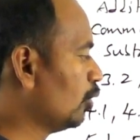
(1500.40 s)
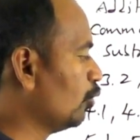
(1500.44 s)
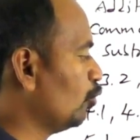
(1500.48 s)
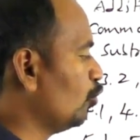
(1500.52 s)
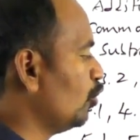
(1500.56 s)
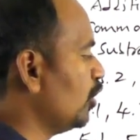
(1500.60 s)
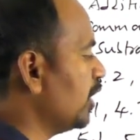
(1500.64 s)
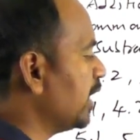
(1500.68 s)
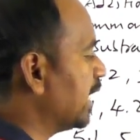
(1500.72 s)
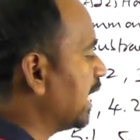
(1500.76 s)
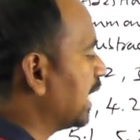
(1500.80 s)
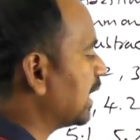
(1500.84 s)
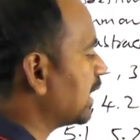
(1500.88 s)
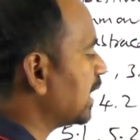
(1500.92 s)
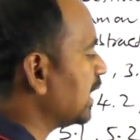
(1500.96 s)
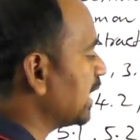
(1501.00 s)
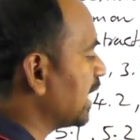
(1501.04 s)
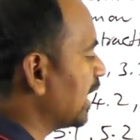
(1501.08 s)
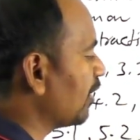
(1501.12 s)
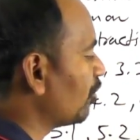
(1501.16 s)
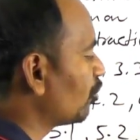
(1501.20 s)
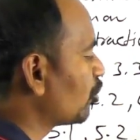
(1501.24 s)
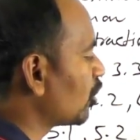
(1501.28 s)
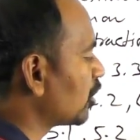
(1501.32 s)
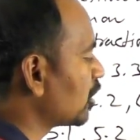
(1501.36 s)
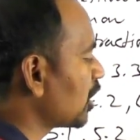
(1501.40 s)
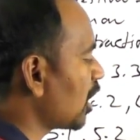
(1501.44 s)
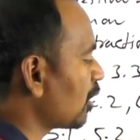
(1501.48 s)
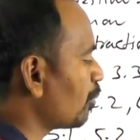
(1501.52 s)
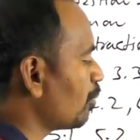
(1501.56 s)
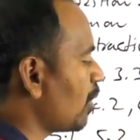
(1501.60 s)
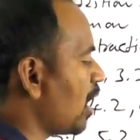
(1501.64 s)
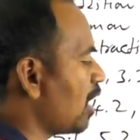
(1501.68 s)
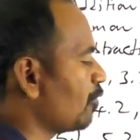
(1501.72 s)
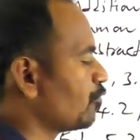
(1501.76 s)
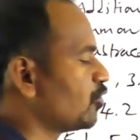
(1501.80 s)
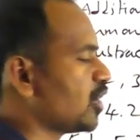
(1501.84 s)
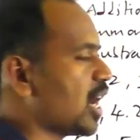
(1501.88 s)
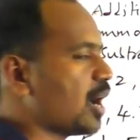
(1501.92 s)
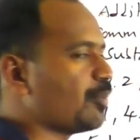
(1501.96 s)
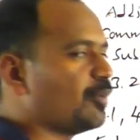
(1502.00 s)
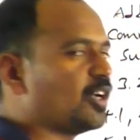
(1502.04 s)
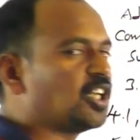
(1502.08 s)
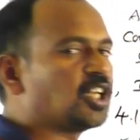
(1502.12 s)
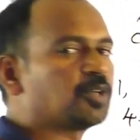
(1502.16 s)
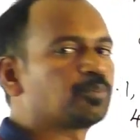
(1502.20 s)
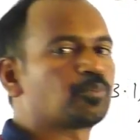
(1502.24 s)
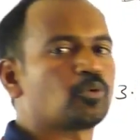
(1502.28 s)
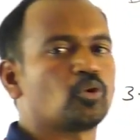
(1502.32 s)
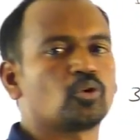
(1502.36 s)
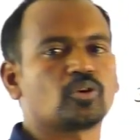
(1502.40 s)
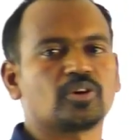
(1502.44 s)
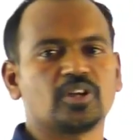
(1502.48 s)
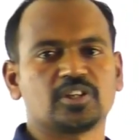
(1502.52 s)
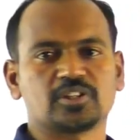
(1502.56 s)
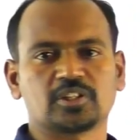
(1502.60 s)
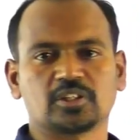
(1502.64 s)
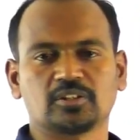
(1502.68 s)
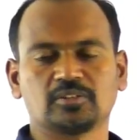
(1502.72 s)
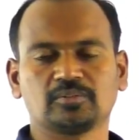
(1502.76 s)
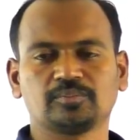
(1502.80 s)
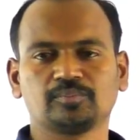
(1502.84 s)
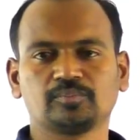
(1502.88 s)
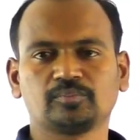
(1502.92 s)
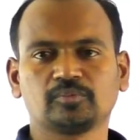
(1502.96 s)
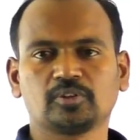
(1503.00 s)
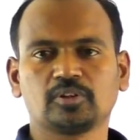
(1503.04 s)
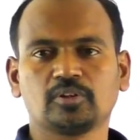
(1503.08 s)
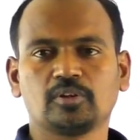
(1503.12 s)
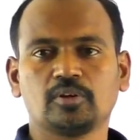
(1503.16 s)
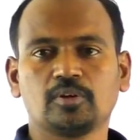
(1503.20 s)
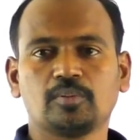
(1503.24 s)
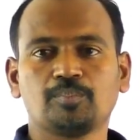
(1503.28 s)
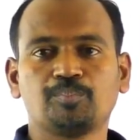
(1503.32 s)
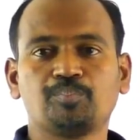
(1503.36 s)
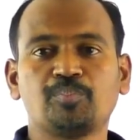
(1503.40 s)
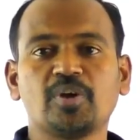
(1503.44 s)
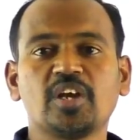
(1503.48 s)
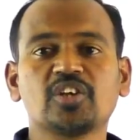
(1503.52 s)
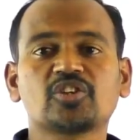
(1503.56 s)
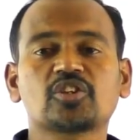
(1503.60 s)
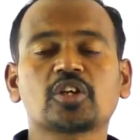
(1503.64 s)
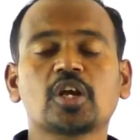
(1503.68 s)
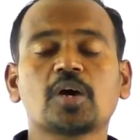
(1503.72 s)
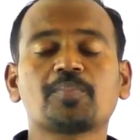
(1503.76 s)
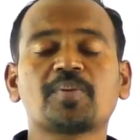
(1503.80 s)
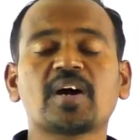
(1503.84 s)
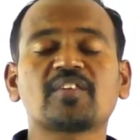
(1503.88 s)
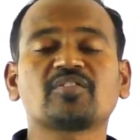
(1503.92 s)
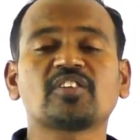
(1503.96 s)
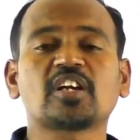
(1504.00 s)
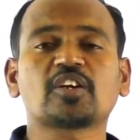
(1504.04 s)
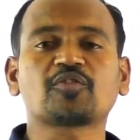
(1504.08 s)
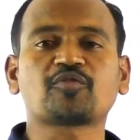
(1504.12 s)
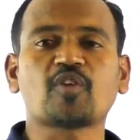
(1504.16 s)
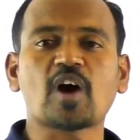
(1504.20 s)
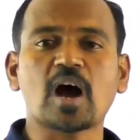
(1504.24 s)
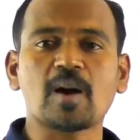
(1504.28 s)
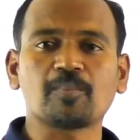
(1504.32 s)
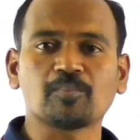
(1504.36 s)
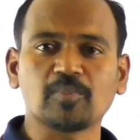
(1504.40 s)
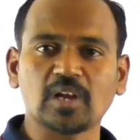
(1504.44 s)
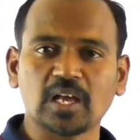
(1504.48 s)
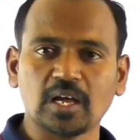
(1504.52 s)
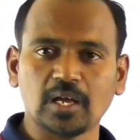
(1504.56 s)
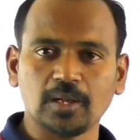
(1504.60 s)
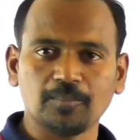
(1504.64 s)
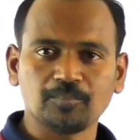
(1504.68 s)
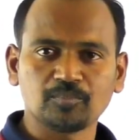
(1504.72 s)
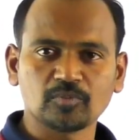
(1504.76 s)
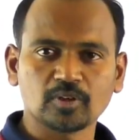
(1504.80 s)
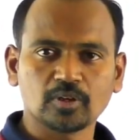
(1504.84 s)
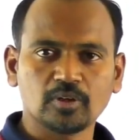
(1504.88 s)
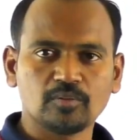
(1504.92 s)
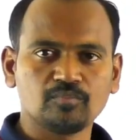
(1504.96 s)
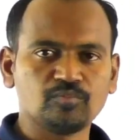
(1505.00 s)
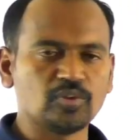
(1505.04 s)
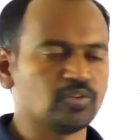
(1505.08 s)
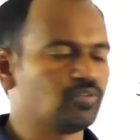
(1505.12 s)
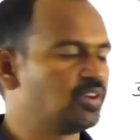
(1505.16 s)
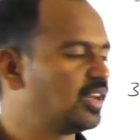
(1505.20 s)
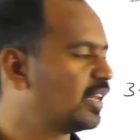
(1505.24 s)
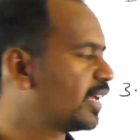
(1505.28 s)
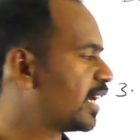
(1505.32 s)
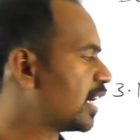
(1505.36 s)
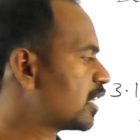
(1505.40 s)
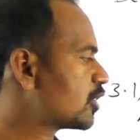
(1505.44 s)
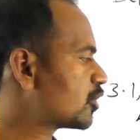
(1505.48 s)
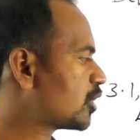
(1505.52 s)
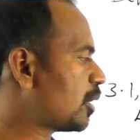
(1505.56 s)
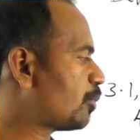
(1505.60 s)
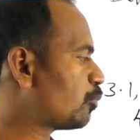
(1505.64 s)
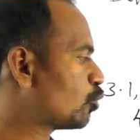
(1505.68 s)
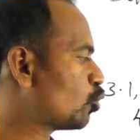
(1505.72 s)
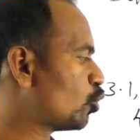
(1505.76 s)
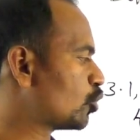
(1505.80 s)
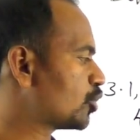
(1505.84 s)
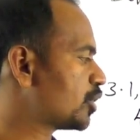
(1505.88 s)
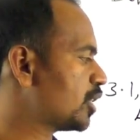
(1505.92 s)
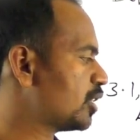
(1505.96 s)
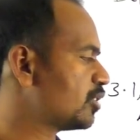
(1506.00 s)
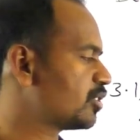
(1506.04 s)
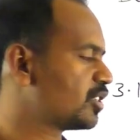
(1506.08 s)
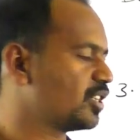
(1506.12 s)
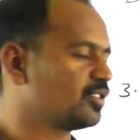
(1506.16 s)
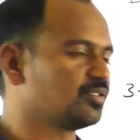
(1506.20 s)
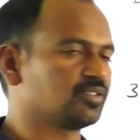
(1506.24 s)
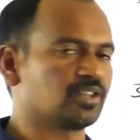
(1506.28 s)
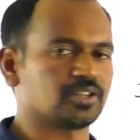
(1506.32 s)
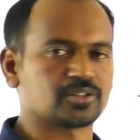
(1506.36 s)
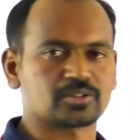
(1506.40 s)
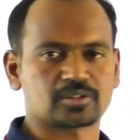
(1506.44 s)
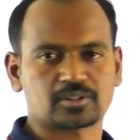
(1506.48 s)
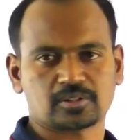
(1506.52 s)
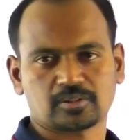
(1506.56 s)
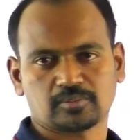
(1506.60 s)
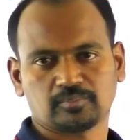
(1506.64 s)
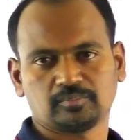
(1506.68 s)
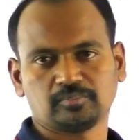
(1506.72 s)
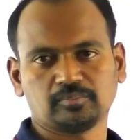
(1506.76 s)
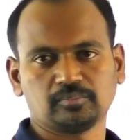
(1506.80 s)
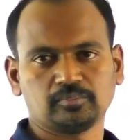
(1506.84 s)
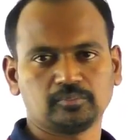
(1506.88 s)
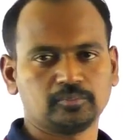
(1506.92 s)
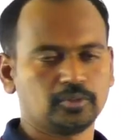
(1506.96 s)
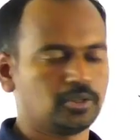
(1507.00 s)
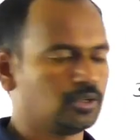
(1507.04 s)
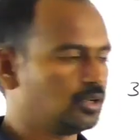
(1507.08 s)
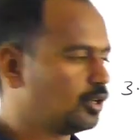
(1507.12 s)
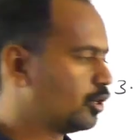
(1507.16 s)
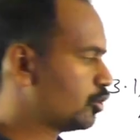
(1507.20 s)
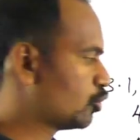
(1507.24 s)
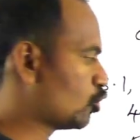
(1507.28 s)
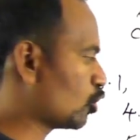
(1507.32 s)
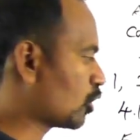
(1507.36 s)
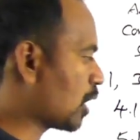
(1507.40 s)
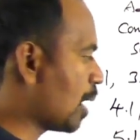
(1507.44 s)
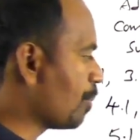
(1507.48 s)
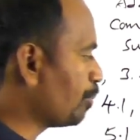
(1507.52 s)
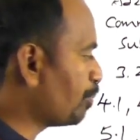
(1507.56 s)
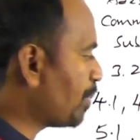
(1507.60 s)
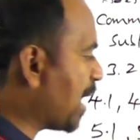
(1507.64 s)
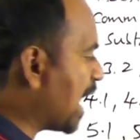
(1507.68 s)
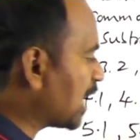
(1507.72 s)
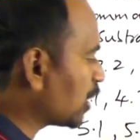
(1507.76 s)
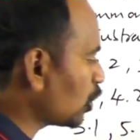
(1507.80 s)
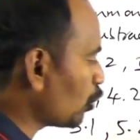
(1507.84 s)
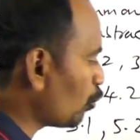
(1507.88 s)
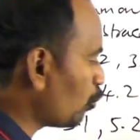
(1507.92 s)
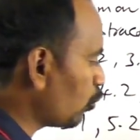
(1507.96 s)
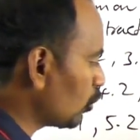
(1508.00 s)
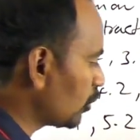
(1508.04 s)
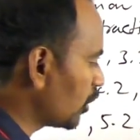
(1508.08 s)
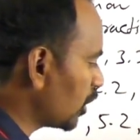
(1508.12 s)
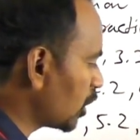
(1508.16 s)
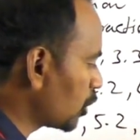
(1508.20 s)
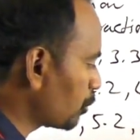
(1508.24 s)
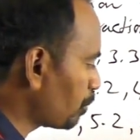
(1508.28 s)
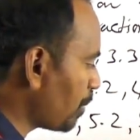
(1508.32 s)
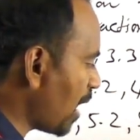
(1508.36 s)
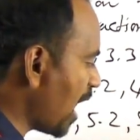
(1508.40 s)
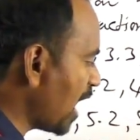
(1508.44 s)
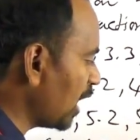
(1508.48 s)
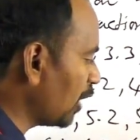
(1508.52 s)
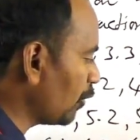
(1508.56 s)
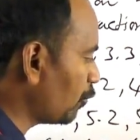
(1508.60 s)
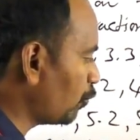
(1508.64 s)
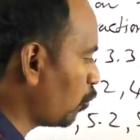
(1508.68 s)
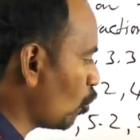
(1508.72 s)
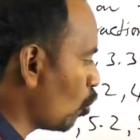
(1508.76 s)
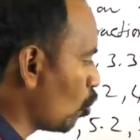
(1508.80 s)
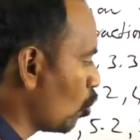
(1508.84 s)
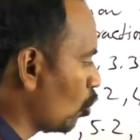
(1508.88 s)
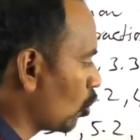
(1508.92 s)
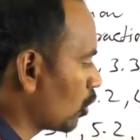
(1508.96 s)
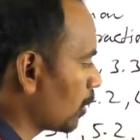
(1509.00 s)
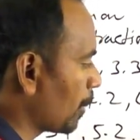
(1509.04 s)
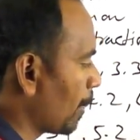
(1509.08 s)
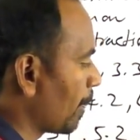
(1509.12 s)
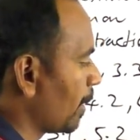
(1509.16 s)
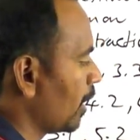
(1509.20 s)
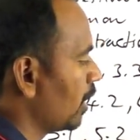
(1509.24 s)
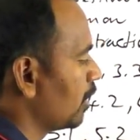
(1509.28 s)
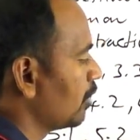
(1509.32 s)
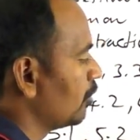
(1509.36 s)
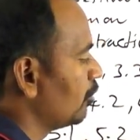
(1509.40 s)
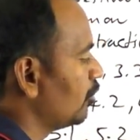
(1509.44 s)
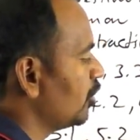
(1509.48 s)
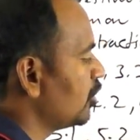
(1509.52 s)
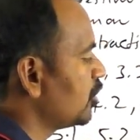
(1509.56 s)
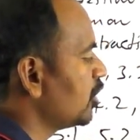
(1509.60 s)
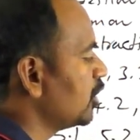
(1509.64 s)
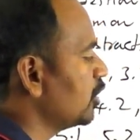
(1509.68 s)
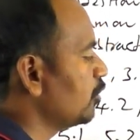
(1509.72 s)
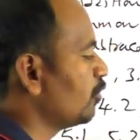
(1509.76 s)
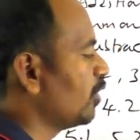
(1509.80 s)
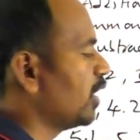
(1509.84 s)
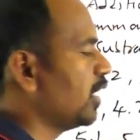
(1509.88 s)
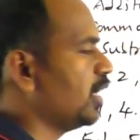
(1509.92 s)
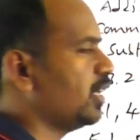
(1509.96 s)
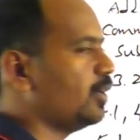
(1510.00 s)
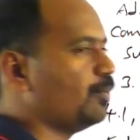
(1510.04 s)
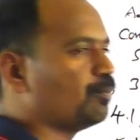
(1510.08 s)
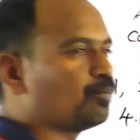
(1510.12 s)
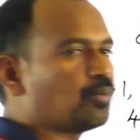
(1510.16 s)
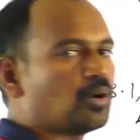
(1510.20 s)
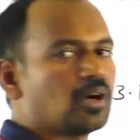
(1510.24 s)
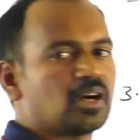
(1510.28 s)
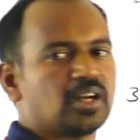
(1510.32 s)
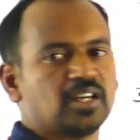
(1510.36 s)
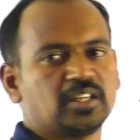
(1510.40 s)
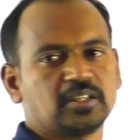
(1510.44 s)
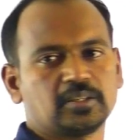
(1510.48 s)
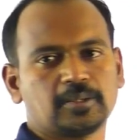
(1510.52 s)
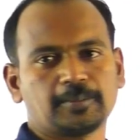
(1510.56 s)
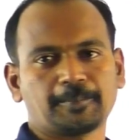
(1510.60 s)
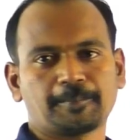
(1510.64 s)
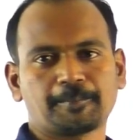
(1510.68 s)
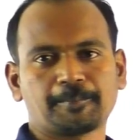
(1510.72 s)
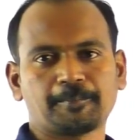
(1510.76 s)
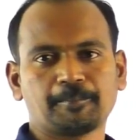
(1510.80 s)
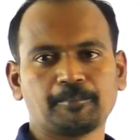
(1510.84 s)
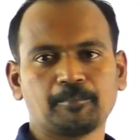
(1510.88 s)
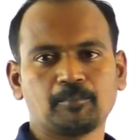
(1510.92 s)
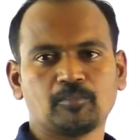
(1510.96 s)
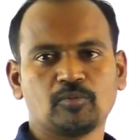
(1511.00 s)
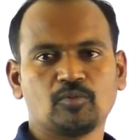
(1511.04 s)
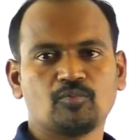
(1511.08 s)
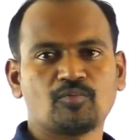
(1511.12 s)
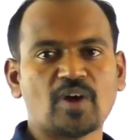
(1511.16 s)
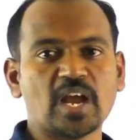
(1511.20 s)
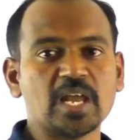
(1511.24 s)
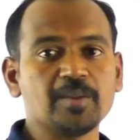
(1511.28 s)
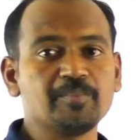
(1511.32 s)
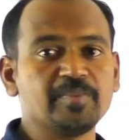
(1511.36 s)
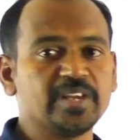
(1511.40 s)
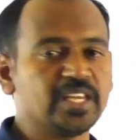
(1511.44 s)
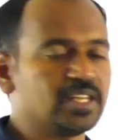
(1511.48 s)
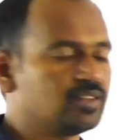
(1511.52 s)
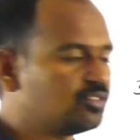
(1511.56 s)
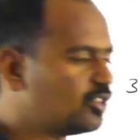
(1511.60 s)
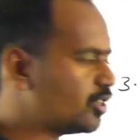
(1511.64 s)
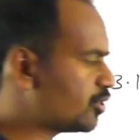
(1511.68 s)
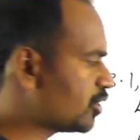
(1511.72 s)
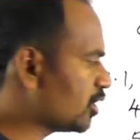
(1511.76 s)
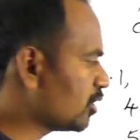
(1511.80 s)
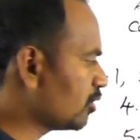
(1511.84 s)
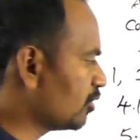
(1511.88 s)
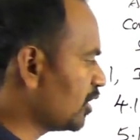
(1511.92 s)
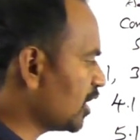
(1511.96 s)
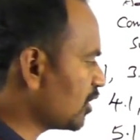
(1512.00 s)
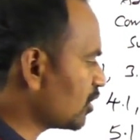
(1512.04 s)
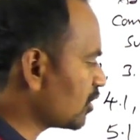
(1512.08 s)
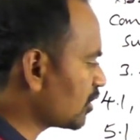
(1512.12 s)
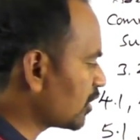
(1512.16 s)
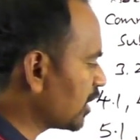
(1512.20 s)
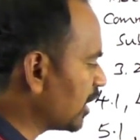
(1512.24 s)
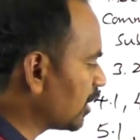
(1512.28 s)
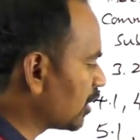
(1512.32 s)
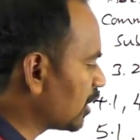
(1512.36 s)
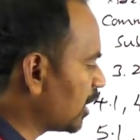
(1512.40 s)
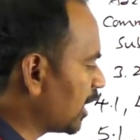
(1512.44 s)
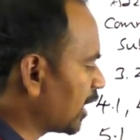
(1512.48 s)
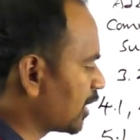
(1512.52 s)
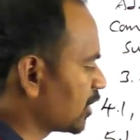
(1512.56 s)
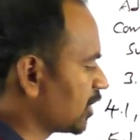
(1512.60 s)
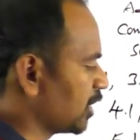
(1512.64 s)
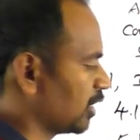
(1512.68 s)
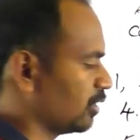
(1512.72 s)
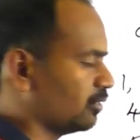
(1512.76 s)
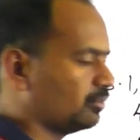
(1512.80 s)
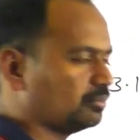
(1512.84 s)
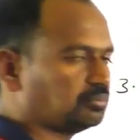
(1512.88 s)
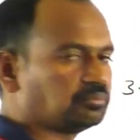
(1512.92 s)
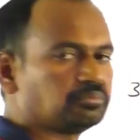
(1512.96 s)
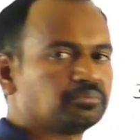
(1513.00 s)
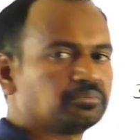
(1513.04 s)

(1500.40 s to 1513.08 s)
we get the nth term of geometric progression. Based upon that formula, we will get some questions in this. So compared to 6.4, this is very important. Why mean this is just introduction.